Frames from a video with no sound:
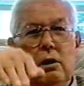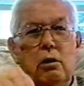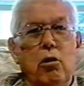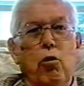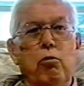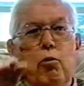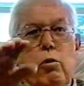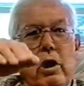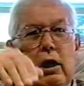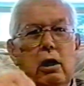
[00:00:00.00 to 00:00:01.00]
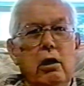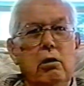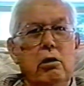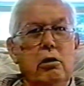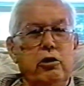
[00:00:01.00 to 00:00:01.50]
Over 1 and under
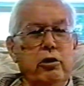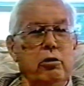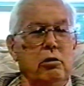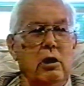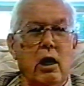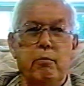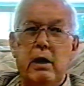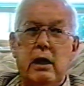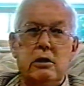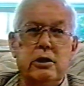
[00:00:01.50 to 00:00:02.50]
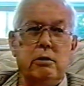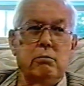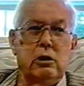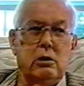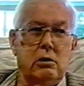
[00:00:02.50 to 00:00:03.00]
2, not a battleship, but
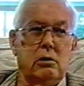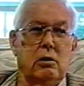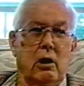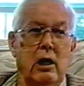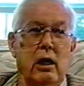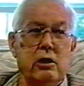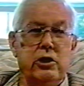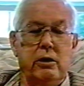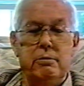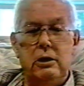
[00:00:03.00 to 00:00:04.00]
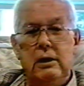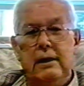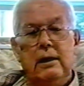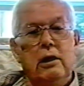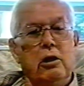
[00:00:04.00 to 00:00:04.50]
a lot of ships.
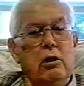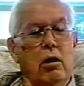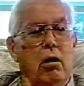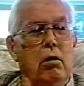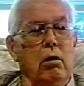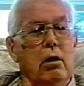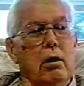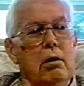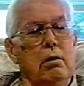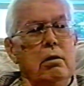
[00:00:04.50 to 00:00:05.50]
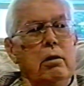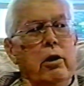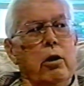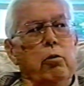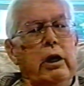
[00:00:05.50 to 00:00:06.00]
No,
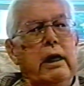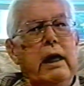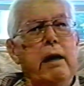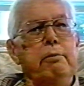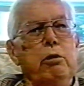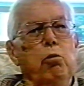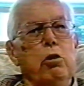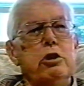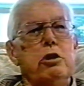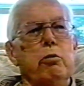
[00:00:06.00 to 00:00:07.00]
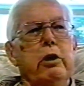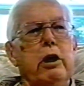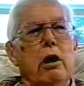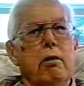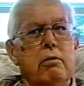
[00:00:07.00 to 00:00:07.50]
when a captain wants to
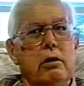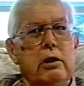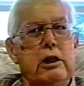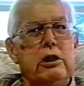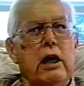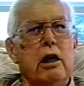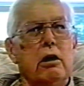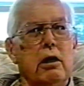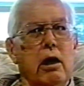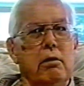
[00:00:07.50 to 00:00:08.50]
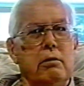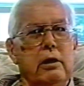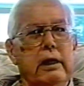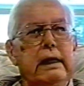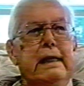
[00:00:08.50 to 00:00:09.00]
recover his aircraft in
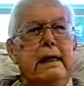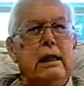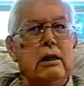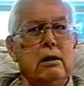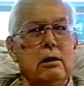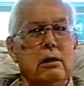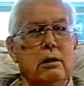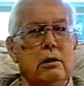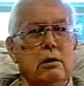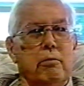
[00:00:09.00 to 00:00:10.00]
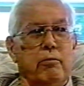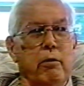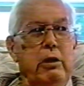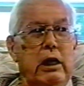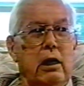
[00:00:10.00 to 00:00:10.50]
the air, from the
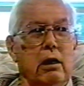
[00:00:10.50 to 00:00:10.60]
air,